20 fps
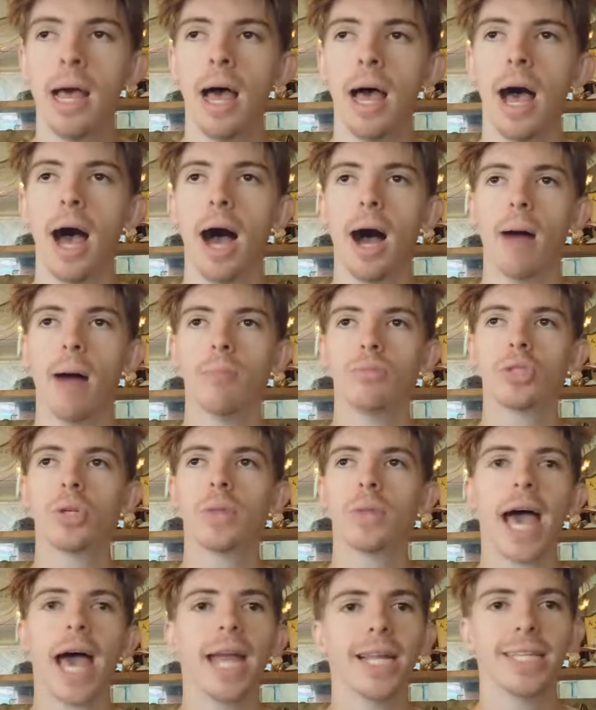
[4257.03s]
Um, so
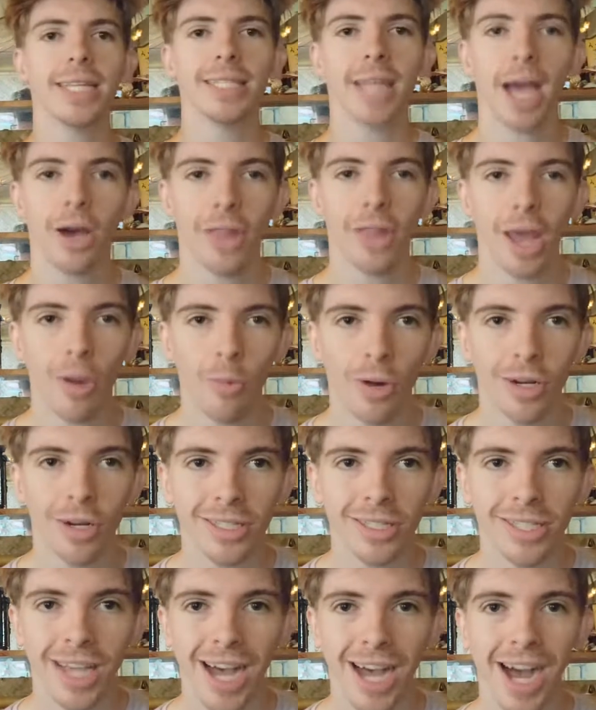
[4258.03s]
that is how that
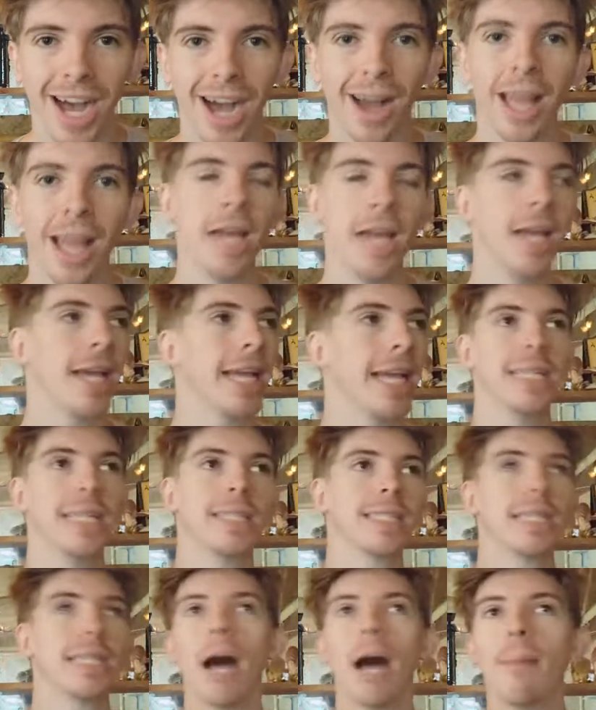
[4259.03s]
works. Uh, it
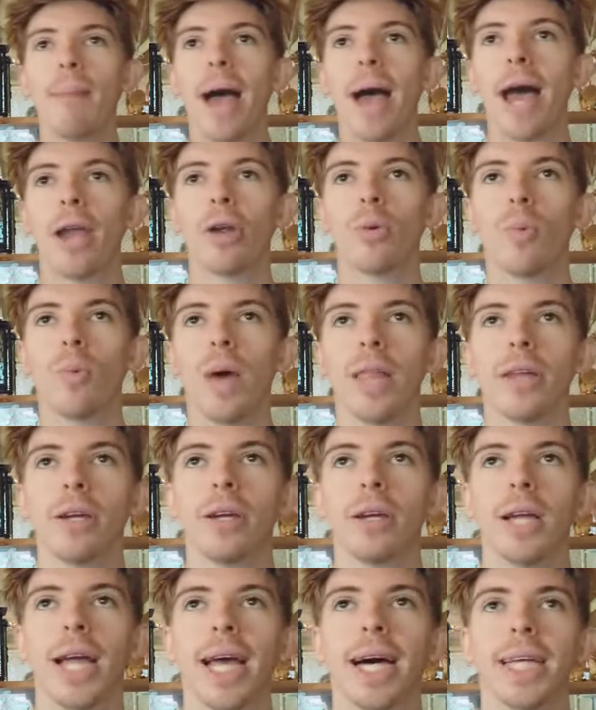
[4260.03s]
does not matter
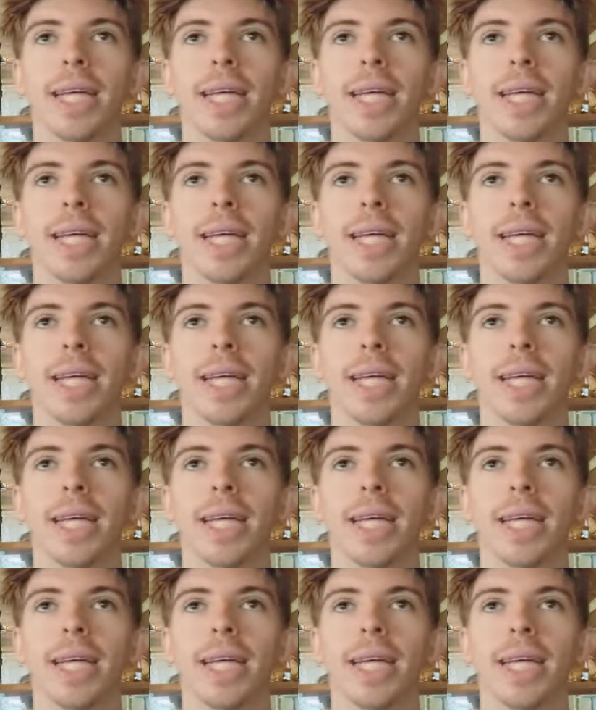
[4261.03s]
whether uh,